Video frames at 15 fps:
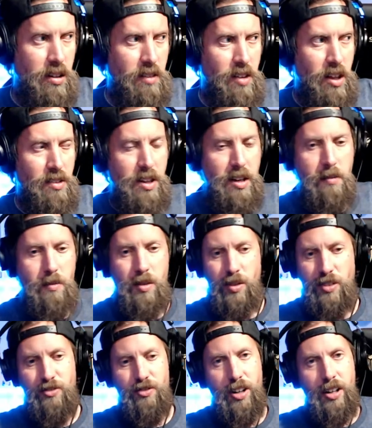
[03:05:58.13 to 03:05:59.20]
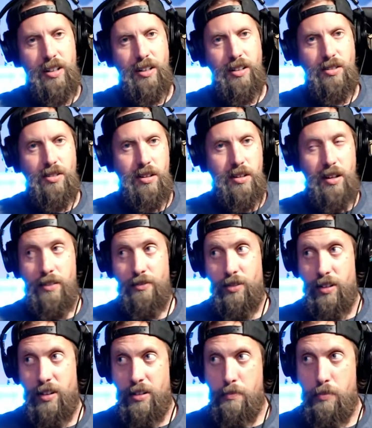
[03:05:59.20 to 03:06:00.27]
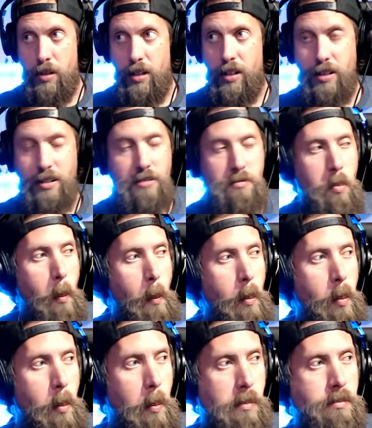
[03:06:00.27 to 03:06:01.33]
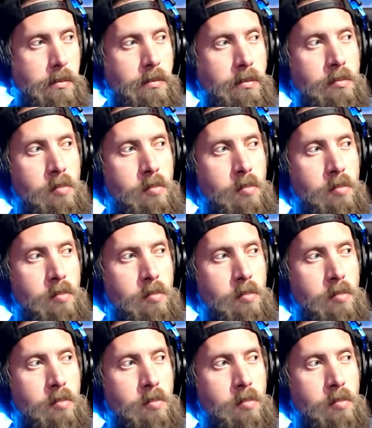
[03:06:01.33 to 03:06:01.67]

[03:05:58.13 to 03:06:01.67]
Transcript: I love that thing. That was funny because I got it for hundred bucks, and